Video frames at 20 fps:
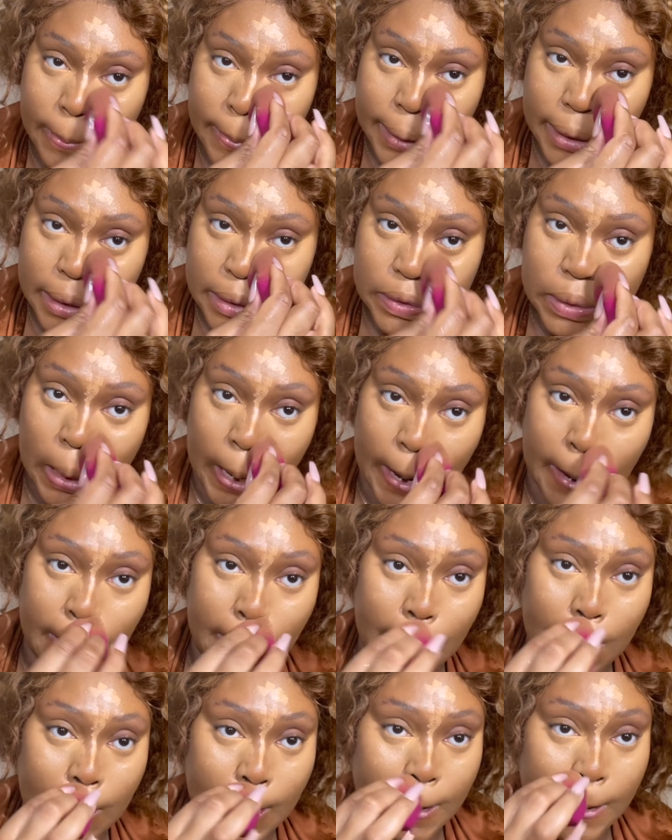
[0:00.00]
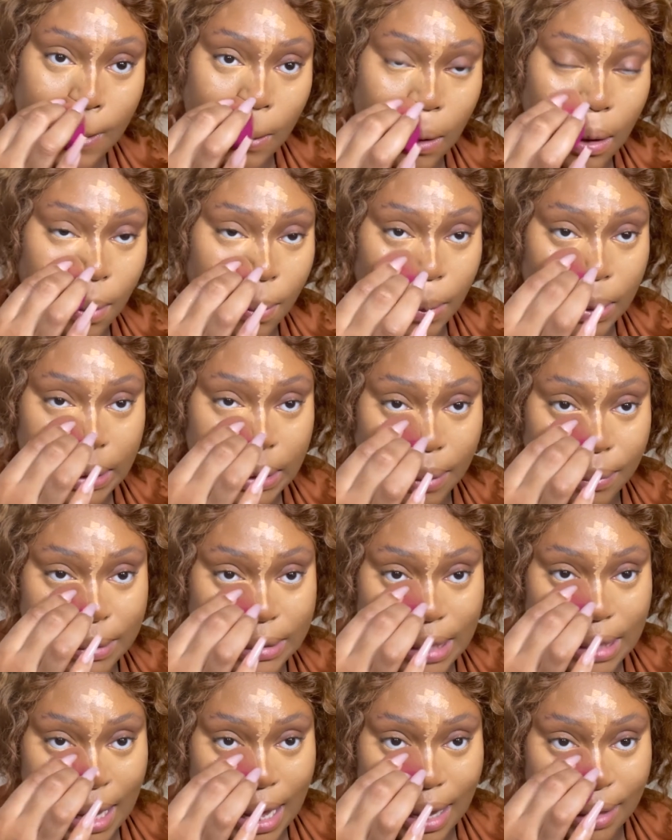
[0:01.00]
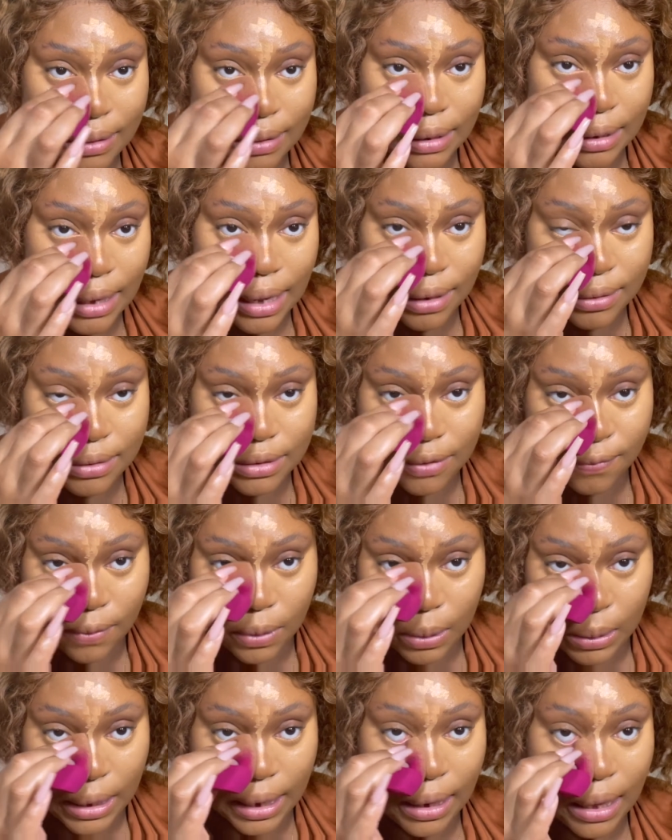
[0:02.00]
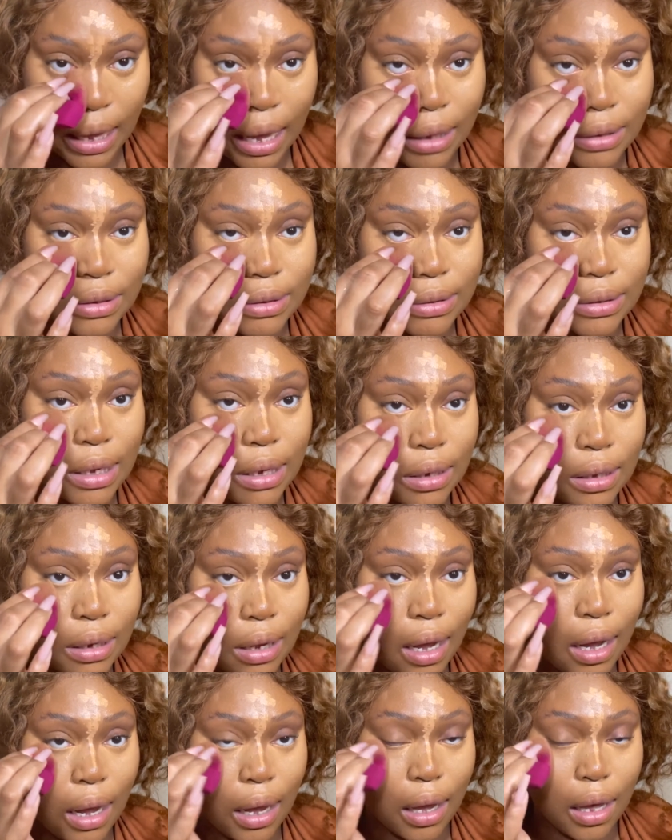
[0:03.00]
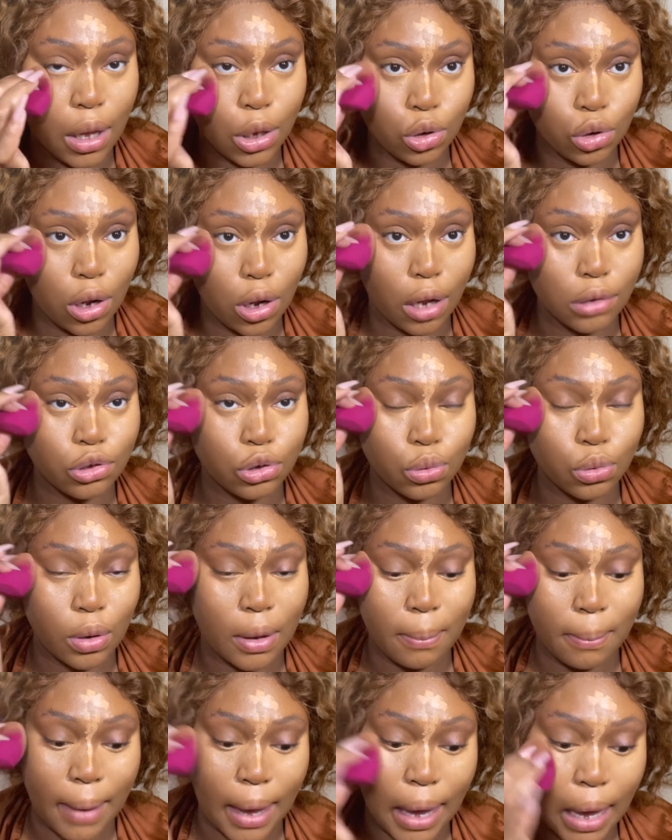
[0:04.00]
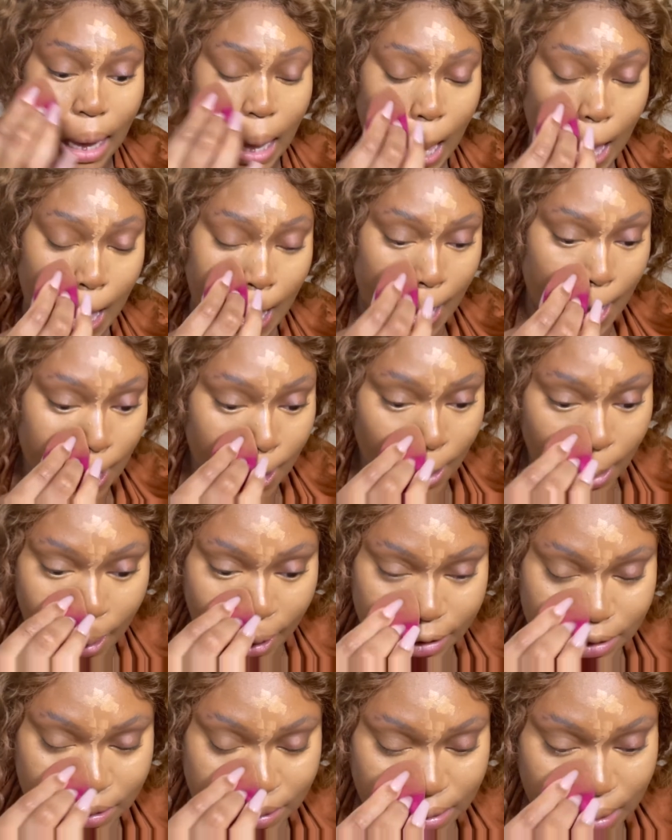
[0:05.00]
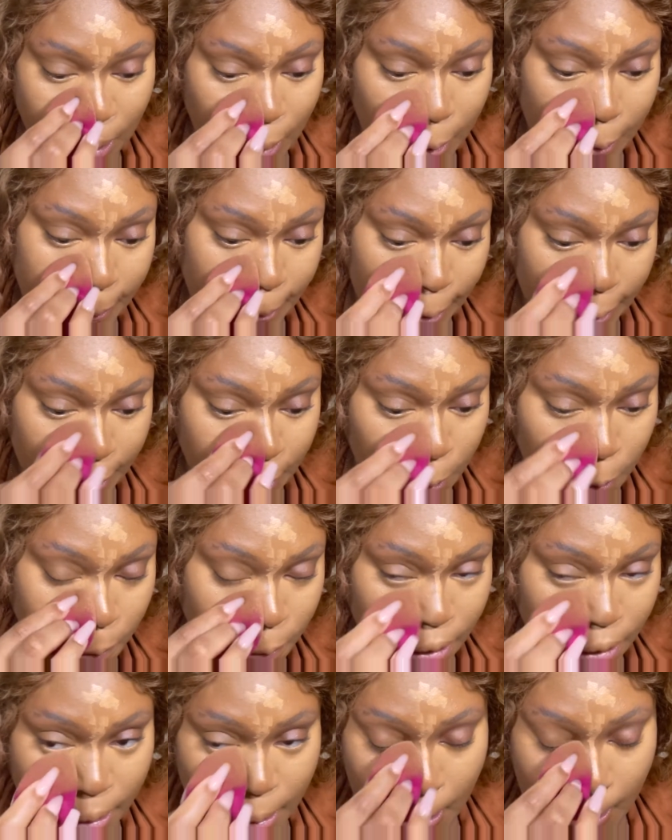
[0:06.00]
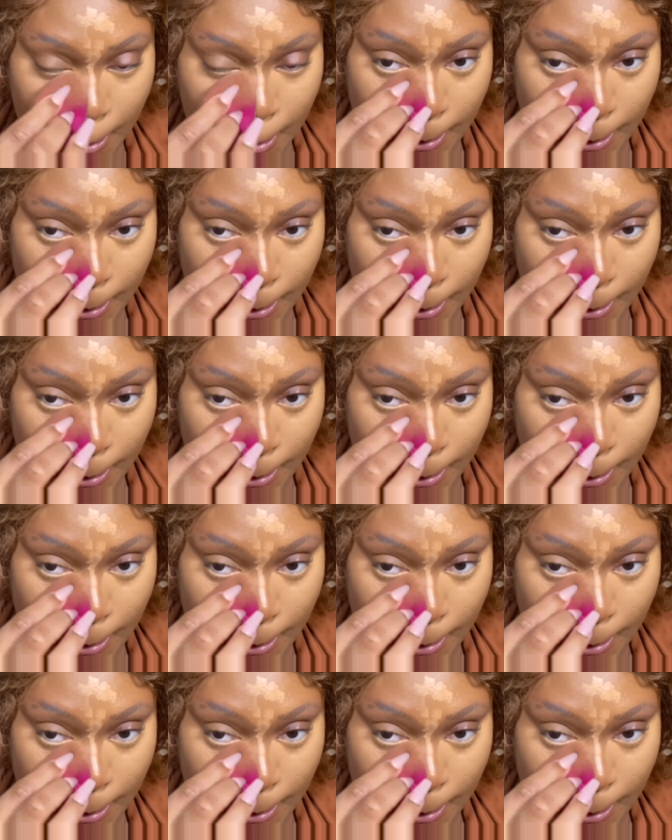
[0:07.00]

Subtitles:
Whereas, like, when I was Catholic, I just felt like I could not do it, mate. I just could not do it.